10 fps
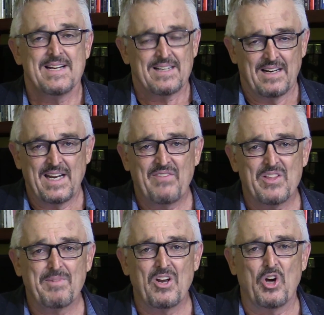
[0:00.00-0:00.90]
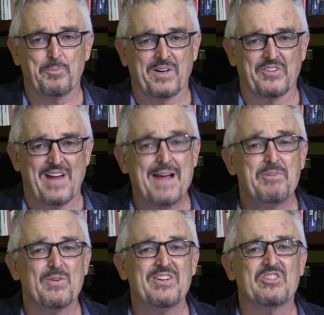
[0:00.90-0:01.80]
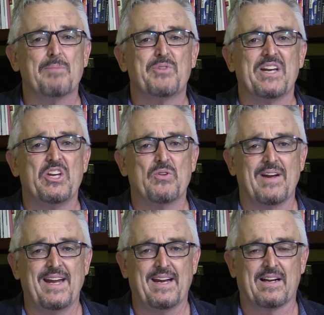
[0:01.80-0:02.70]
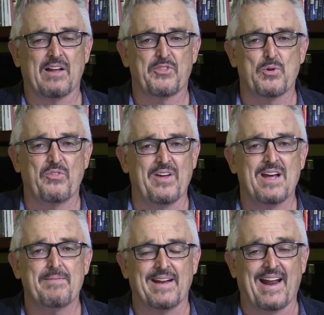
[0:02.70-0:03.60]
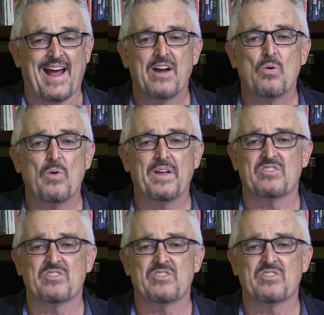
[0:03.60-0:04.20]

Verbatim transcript: leave them alone because I'm doing something unique through them and I don't want,